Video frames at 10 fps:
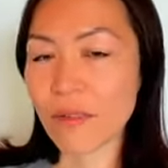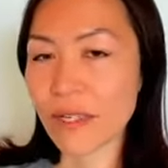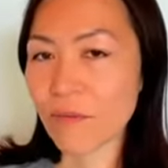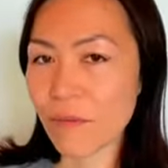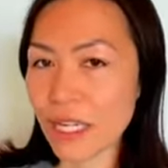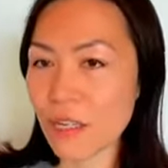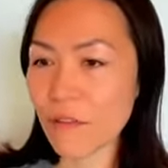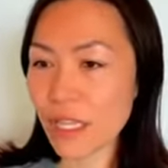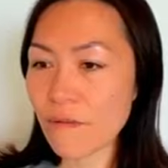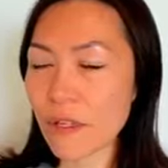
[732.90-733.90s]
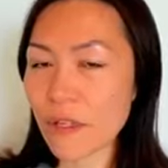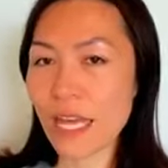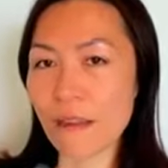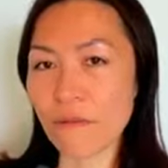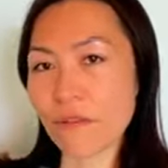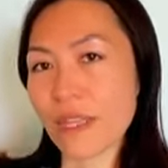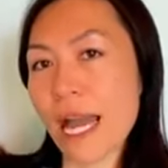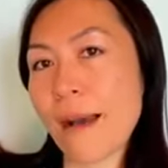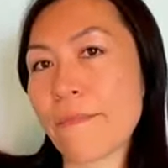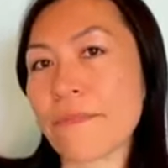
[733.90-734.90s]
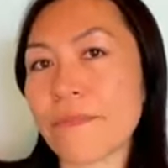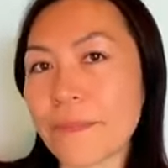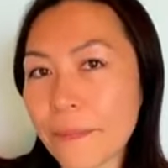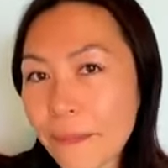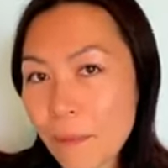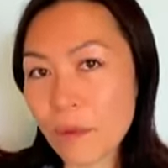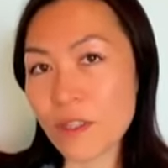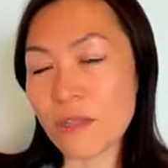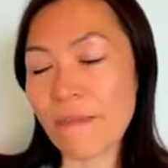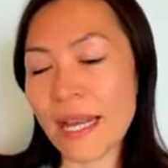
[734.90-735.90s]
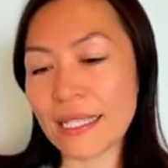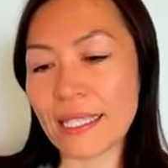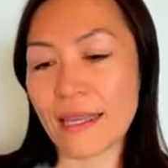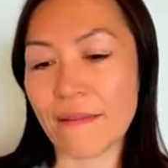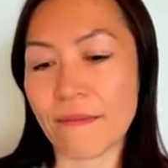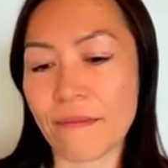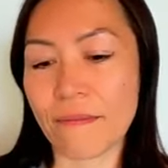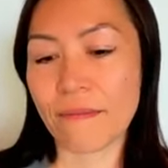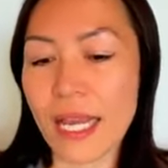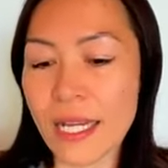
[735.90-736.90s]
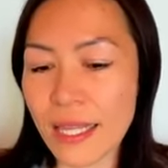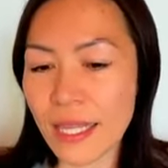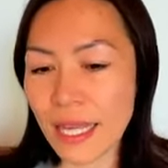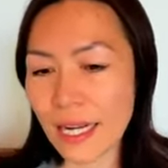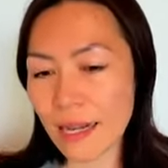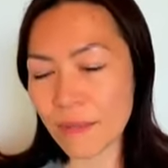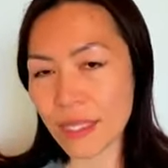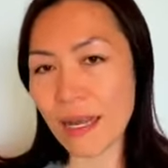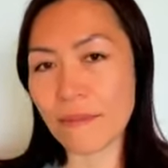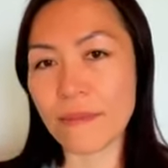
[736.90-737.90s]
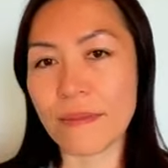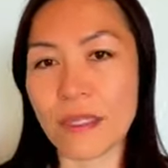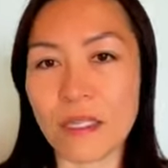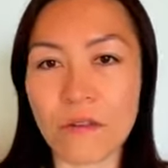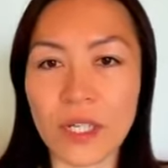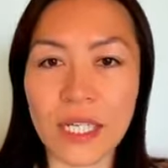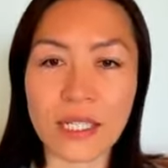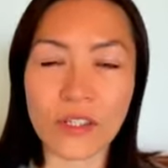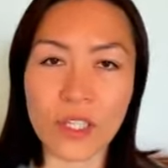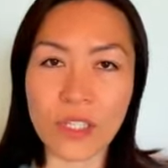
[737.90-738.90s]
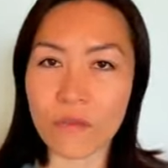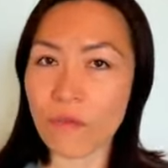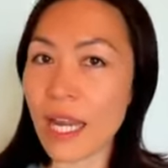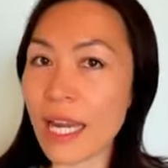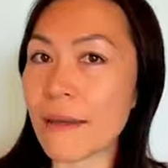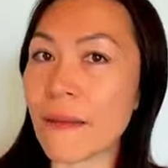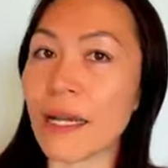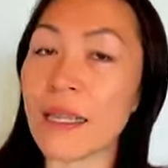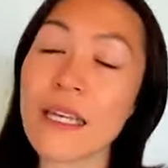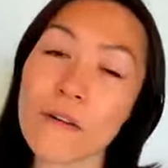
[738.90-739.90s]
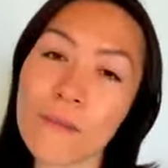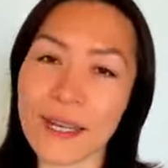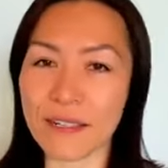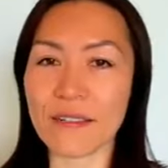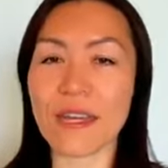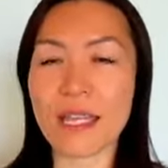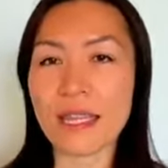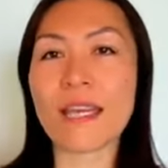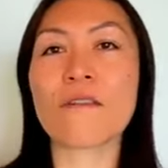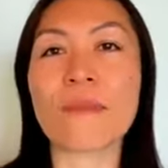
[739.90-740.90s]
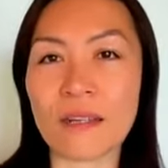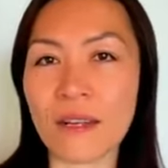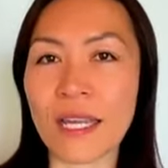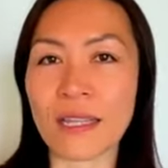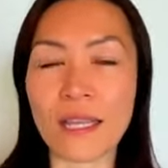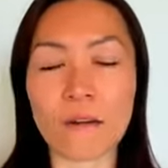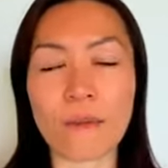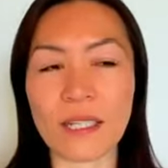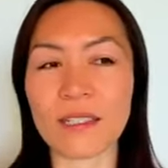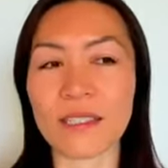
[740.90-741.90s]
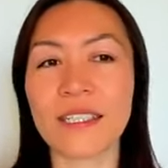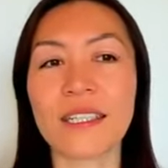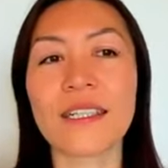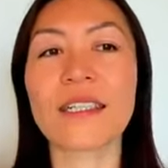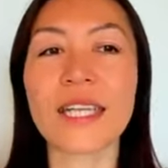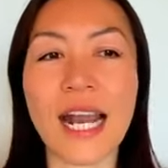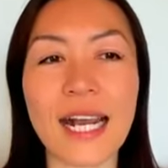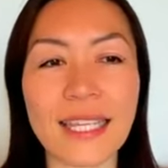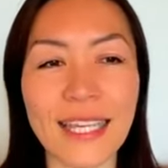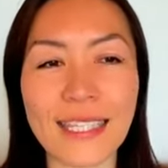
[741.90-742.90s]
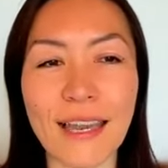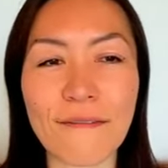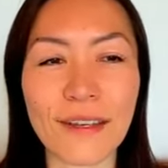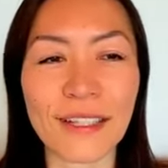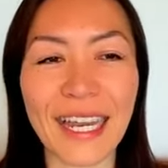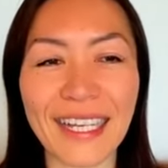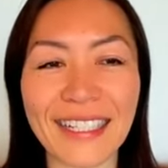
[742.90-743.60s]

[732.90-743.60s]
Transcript: when you live your life through that perspective, anything that comes up, you can just write it a little better and little better and little better. Yeah, that's what I feel like.